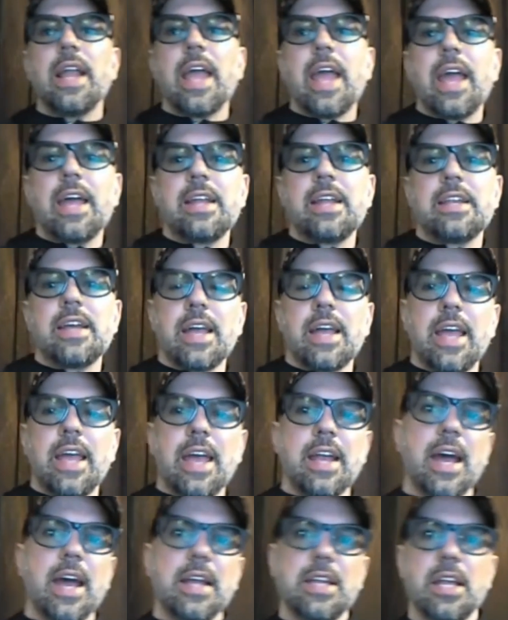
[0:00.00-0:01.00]
And
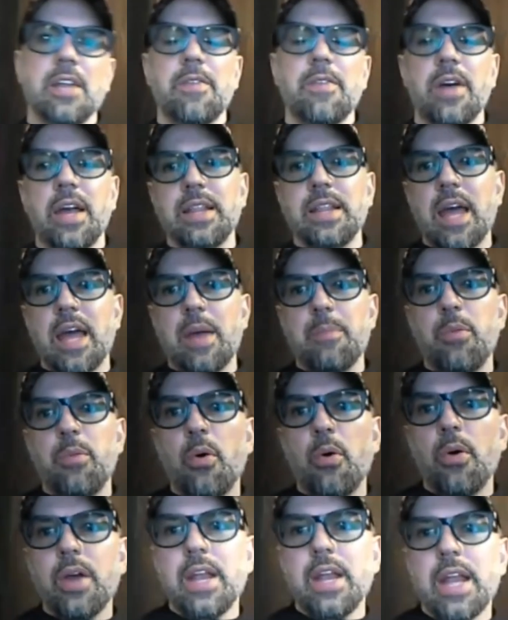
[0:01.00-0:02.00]
again, identifying that
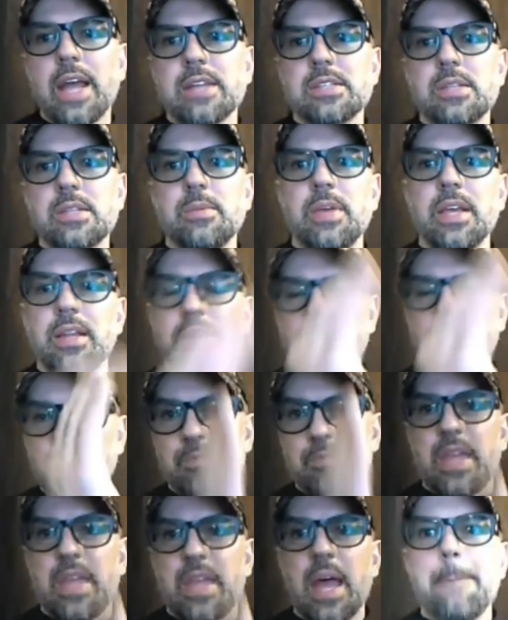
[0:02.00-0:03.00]
point estimate,
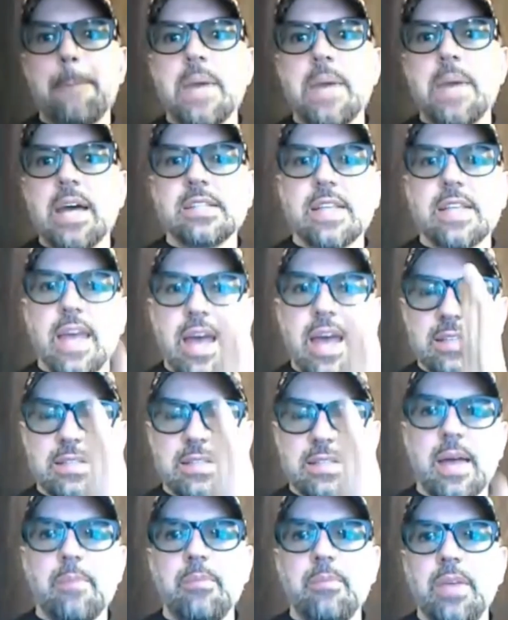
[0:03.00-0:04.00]
that best guess,
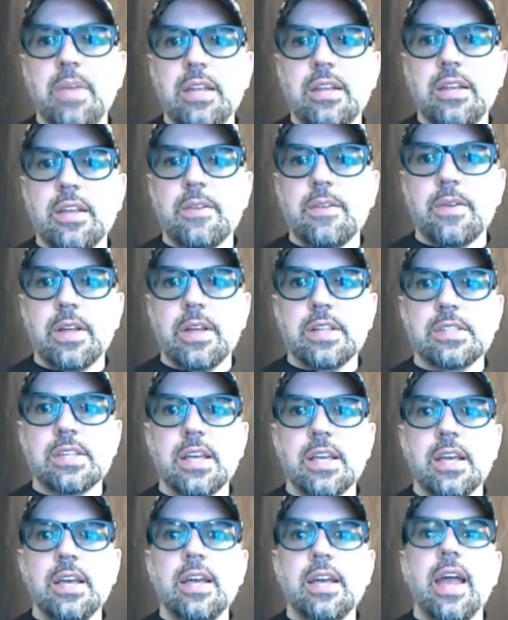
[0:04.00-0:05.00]
that mean difference,
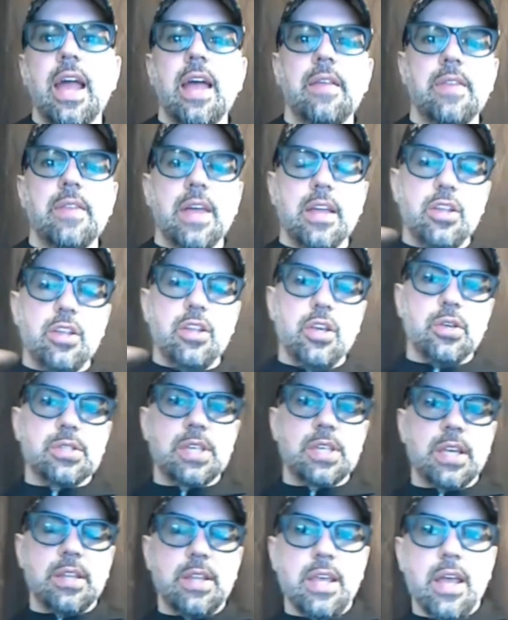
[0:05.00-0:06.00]
and then
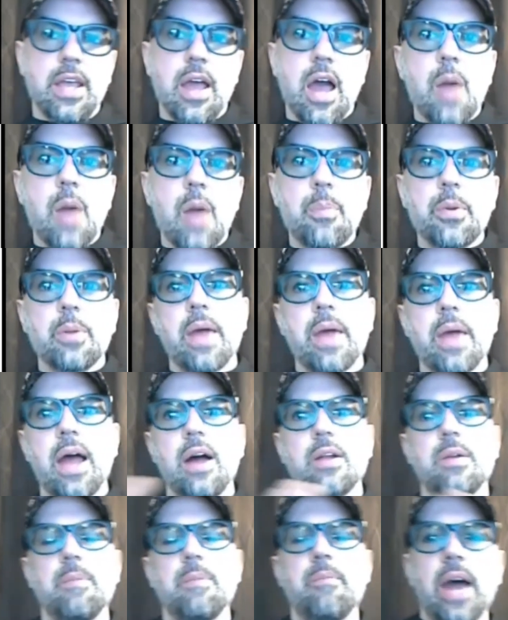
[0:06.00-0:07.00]
using the upper
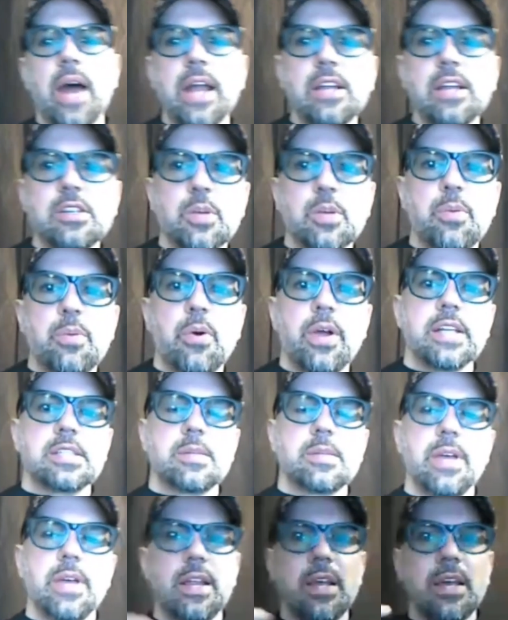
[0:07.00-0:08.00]
bound minus your point
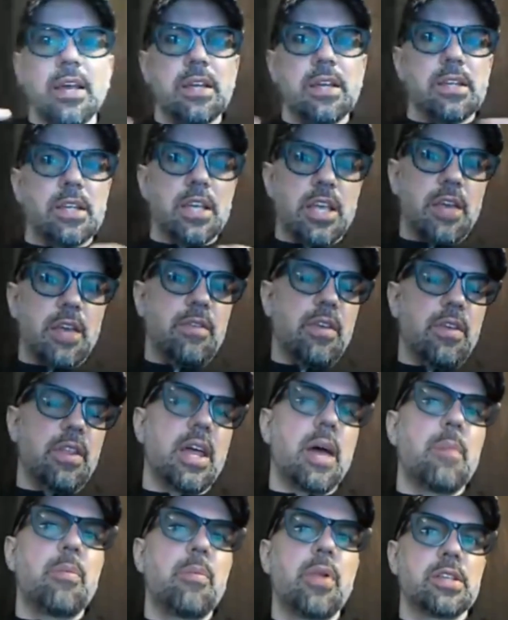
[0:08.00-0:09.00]
estimate to give you
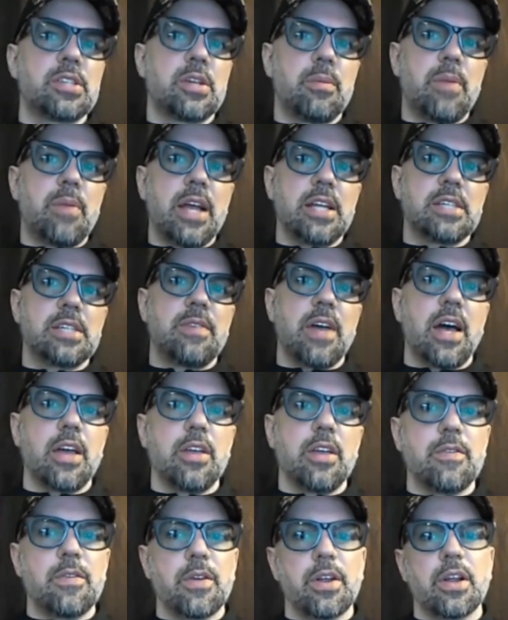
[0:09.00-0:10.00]
that plus or minus
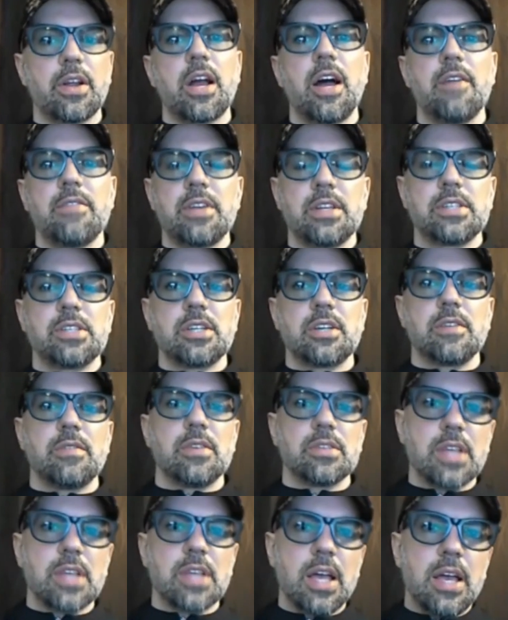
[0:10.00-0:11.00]
value for your confidence
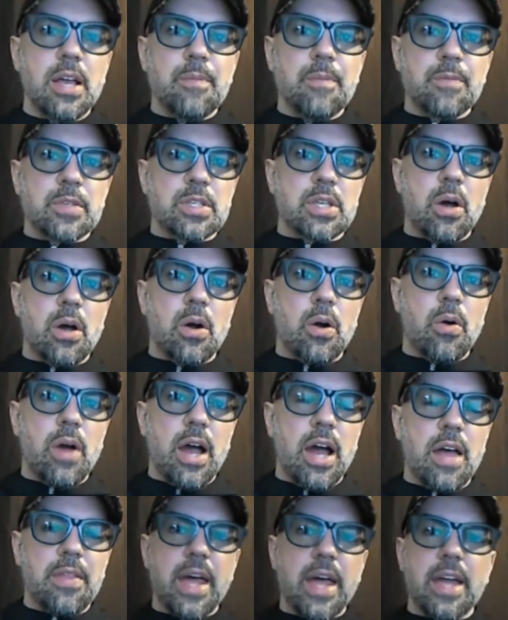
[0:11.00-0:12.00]
intervals. So
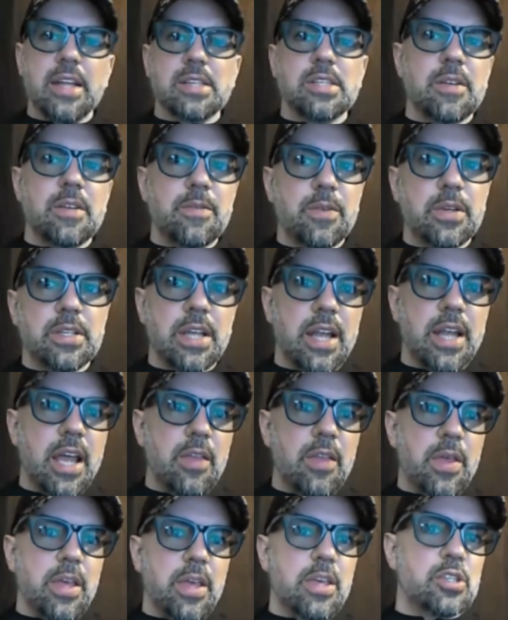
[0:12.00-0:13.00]
that is it for
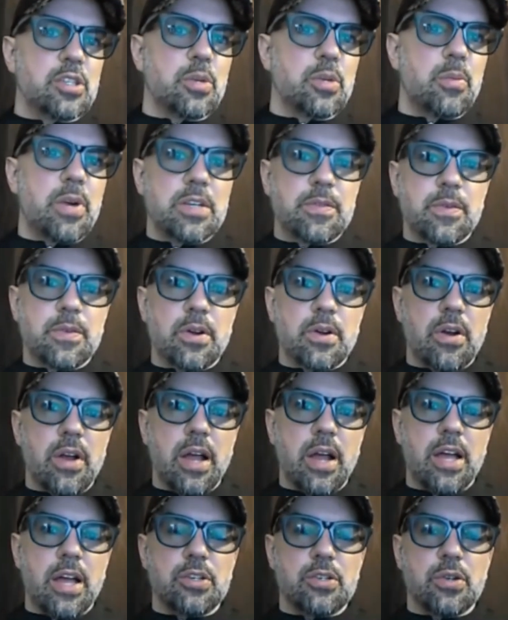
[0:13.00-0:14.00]
today. Thank you so much
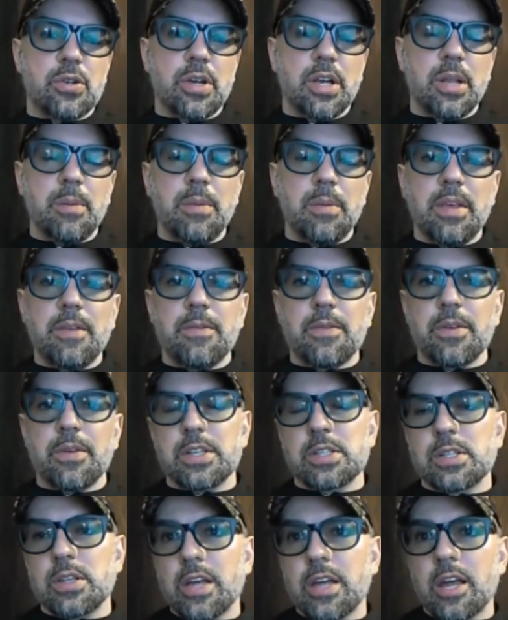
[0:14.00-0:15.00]
for joining me for
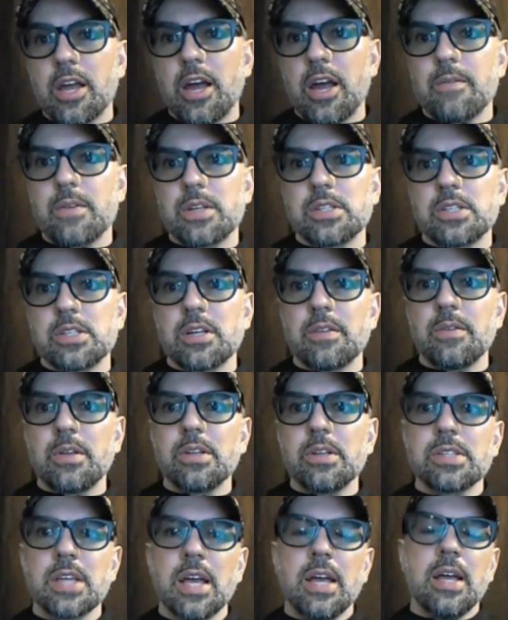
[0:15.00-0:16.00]
this look at confidence
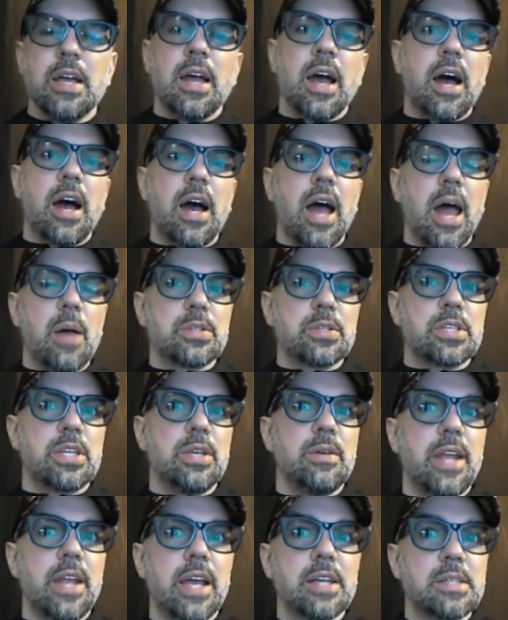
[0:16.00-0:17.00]
intervals. I will see
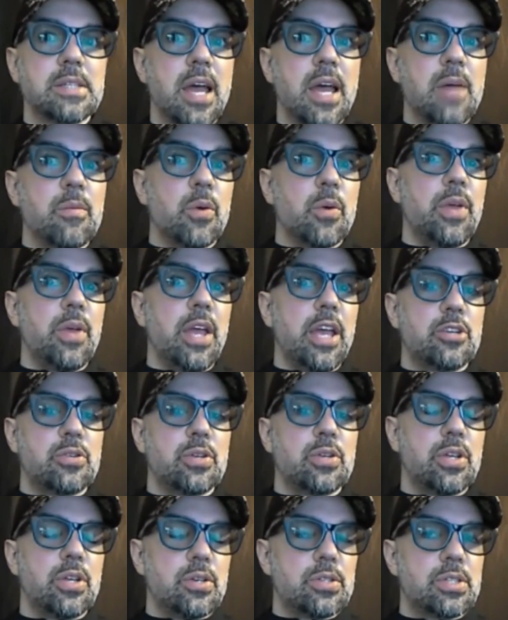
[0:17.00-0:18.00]
you next time when we
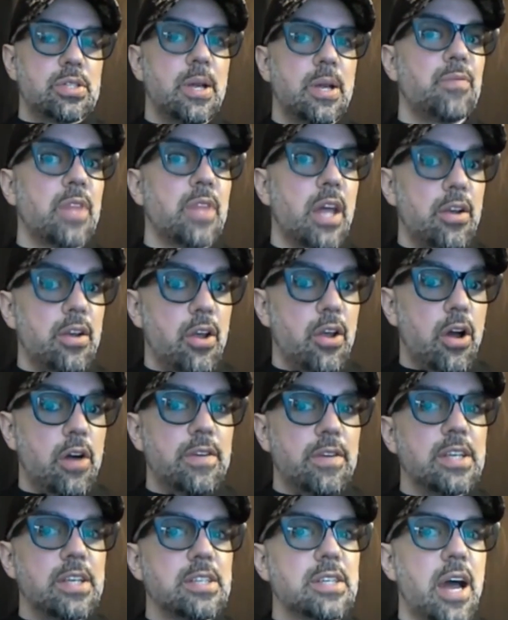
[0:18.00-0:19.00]
introduce
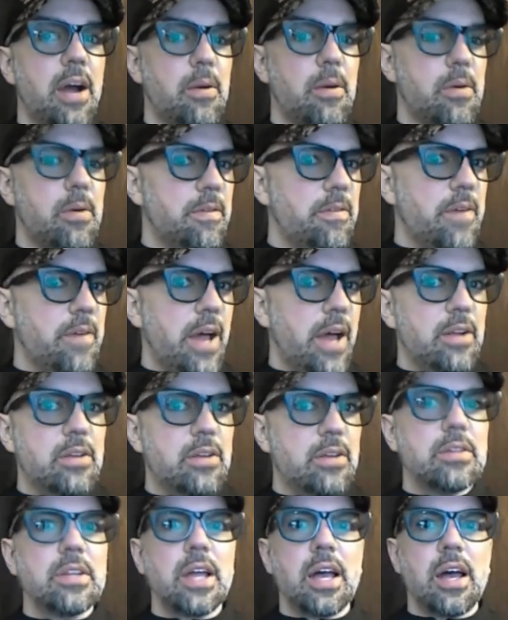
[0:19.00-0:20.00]
ANOVAs, our
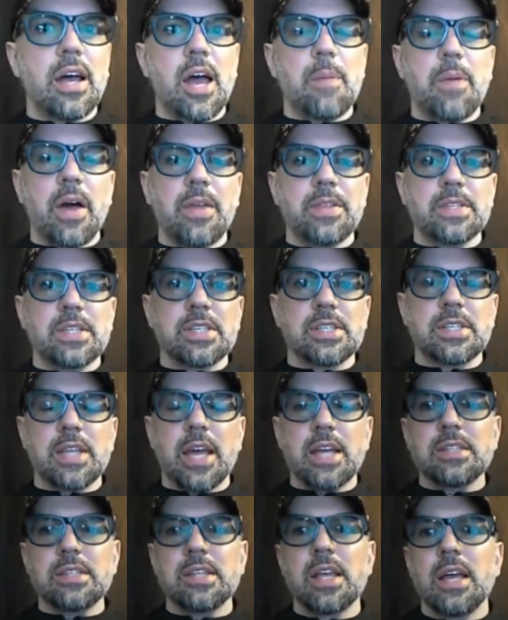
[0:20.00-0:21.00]
final
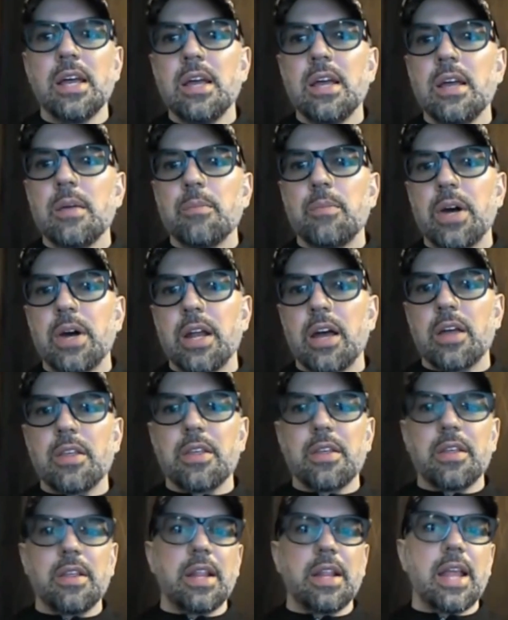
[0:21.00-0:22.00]
hypothesis test. But other
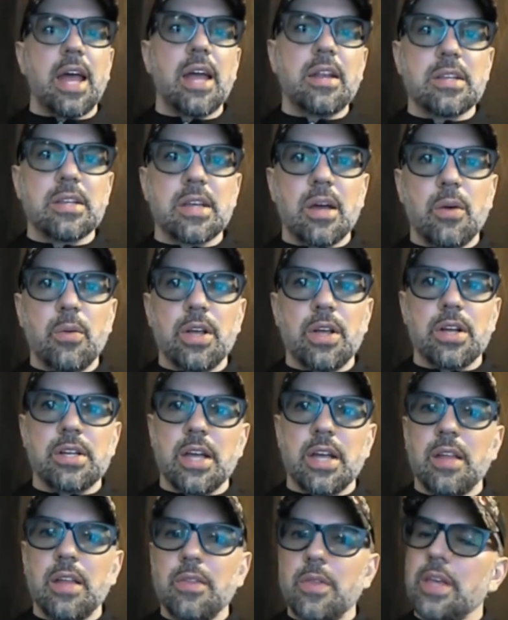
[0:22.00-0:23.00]
than that, we are
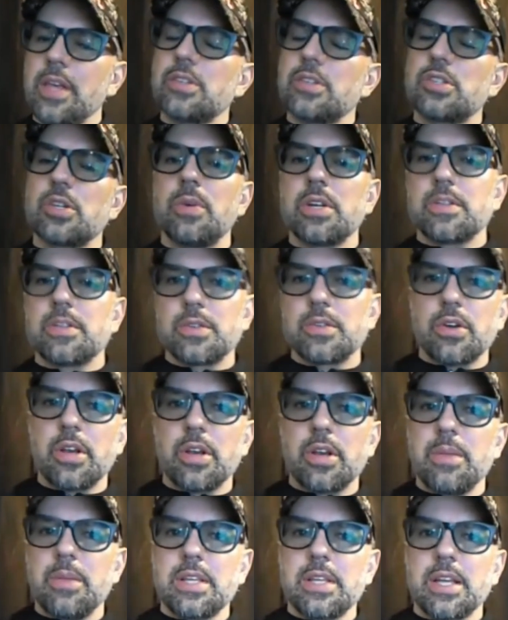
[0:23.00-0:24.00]
done. Thank you so much for
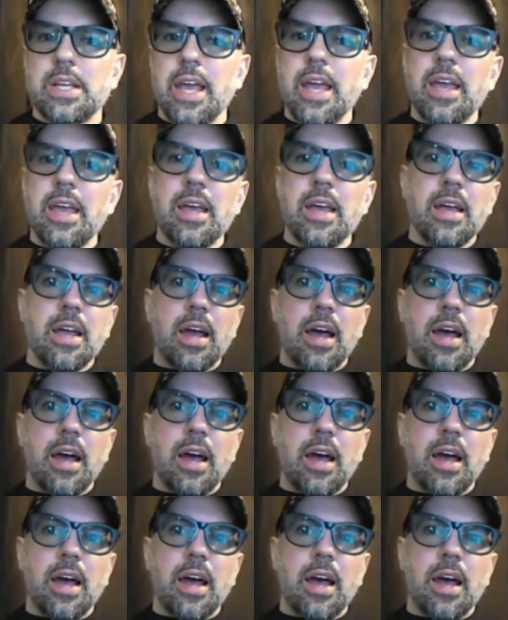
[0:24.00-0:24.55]
joining me today.